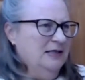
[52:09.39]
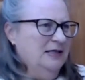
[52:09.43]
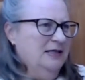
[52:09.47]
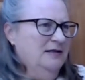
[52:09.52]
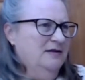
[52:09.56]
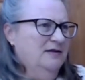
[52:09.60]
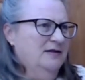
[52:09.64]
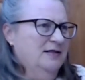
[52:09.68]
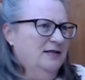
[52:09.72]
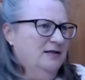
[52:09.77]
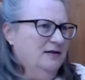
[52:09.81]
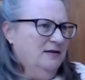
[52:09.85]

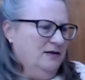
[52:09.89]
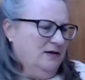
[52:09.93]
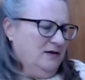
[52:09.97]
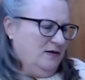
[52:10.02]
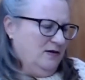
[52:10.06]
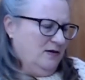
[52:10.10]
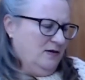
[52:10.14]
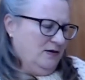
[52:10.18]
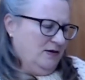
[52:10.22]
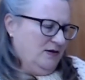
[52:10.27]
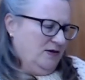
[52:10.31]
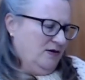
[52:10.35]

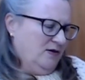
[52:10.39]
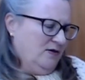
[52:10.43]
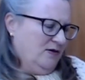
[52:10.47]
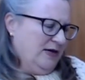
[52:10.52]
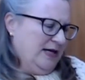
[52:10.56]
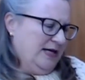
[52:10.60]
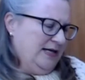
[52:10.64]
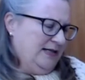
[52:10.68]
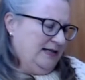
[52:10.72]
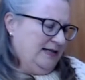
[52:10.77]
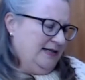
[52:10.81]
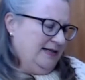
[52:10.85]
It was
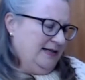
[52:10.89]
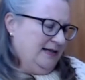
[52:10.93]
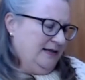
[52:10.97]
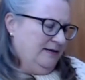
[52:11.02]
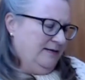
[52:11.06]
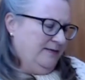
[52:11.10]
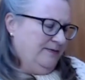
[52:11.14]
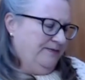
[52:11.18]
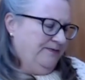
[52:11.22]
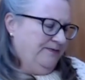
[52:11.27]
quite, it